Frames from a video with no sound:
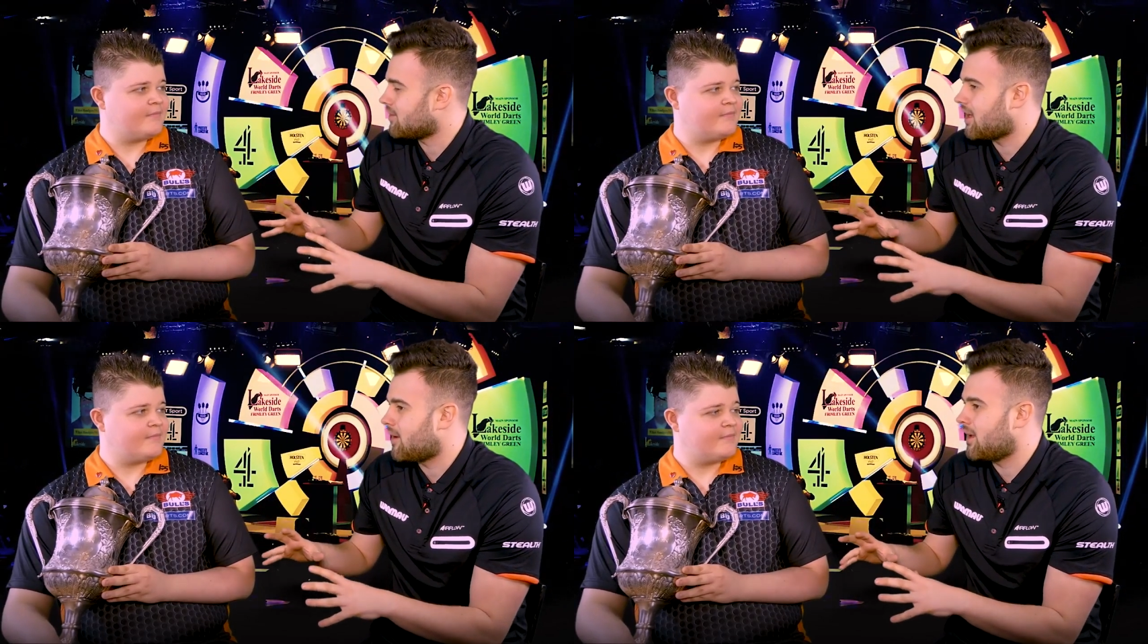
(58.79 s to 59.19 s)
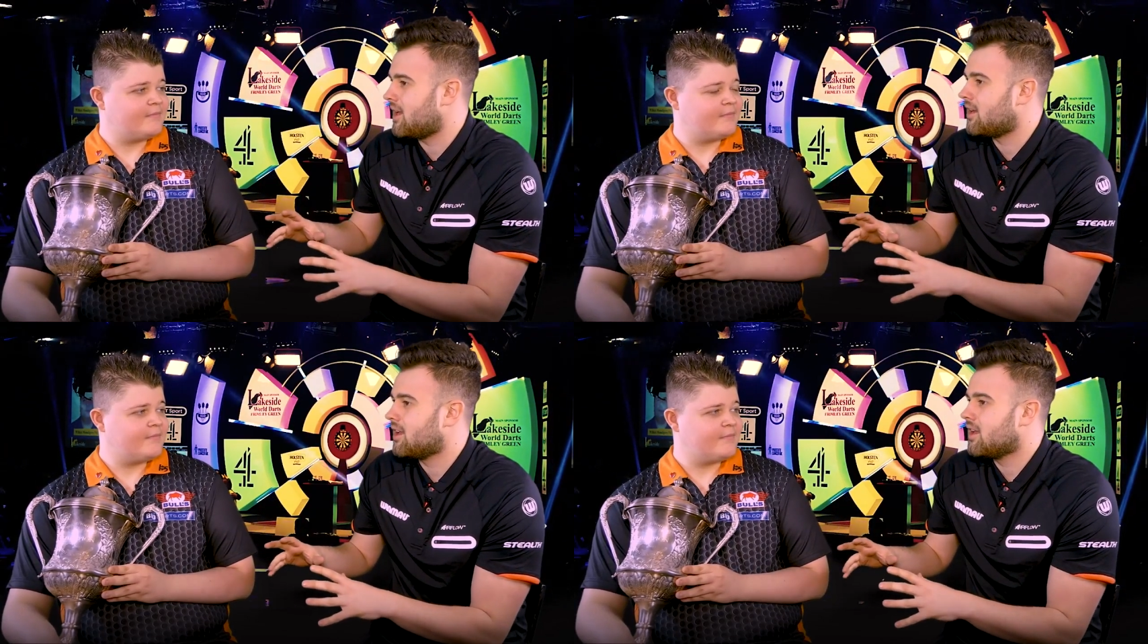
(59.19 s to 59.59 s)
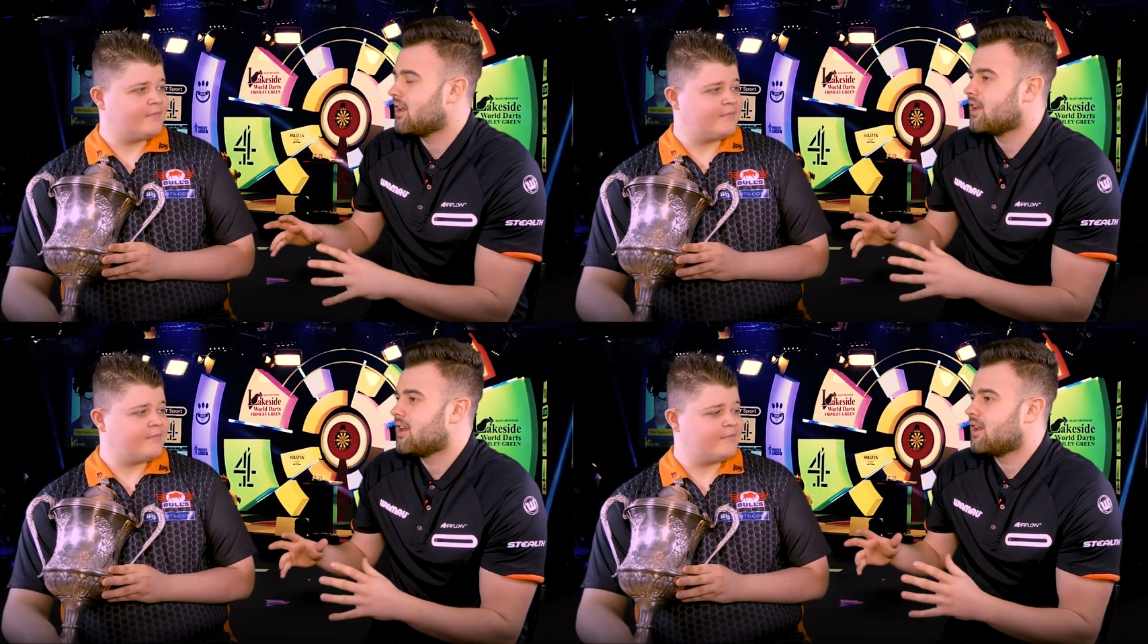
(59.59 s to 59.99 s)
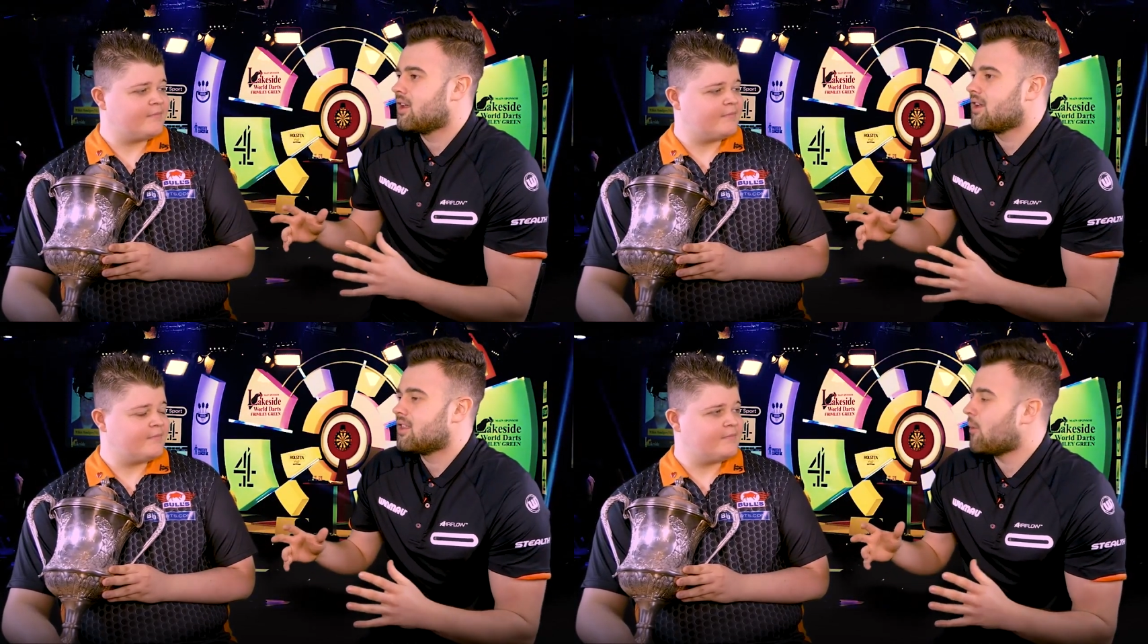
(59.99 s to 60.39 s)
Speaker 1: I mean,
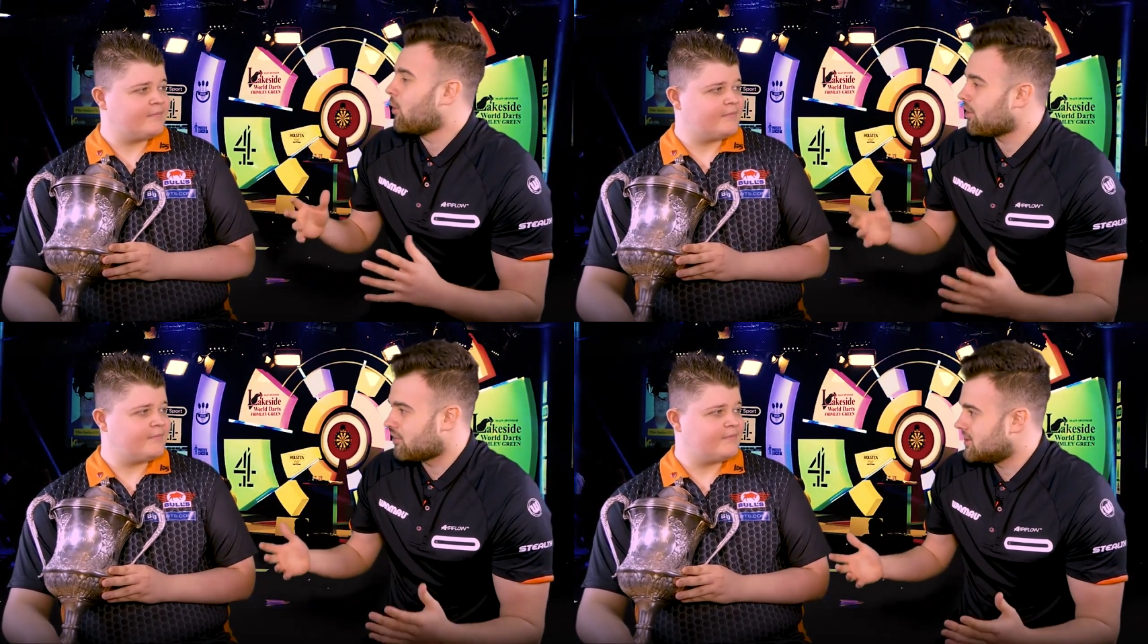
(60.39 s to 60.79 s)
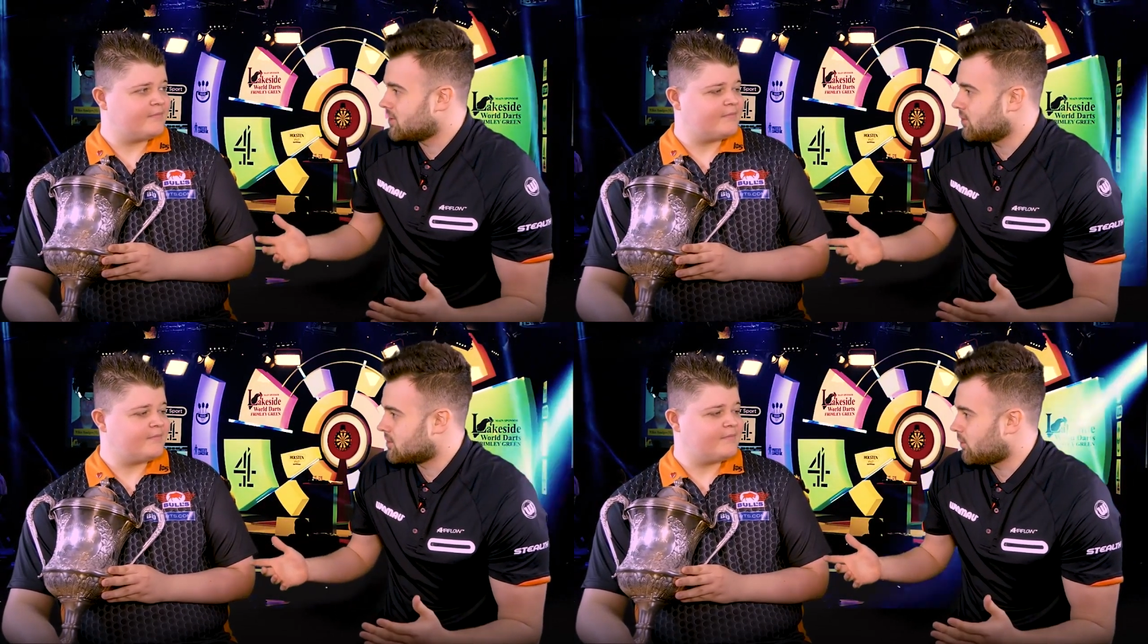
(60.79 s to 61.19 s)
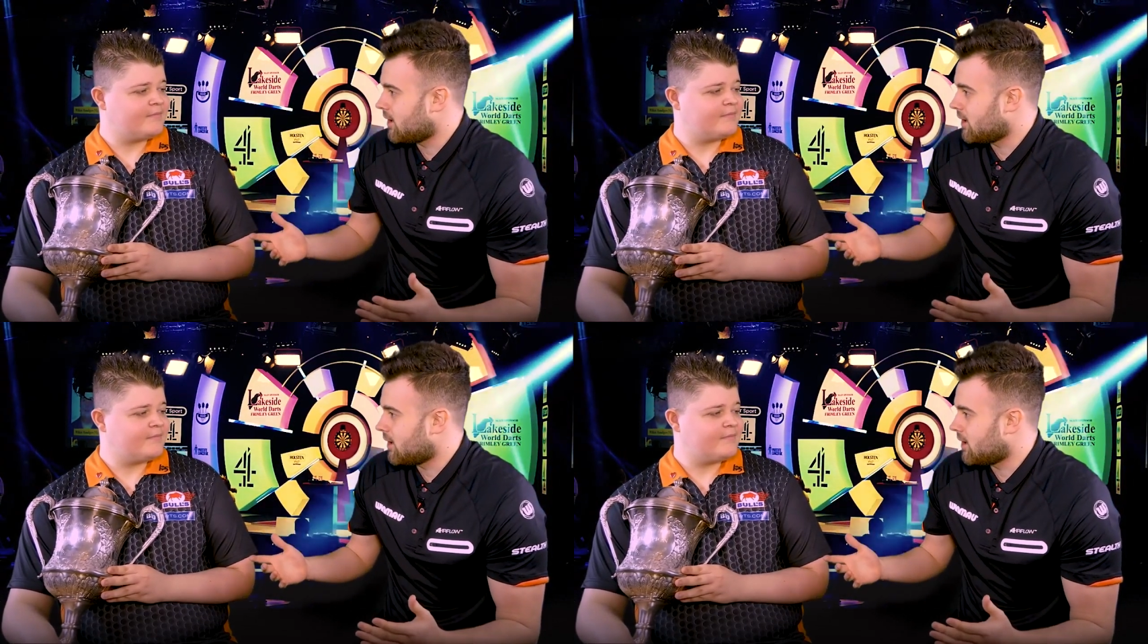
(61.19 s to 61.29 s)
that one three two to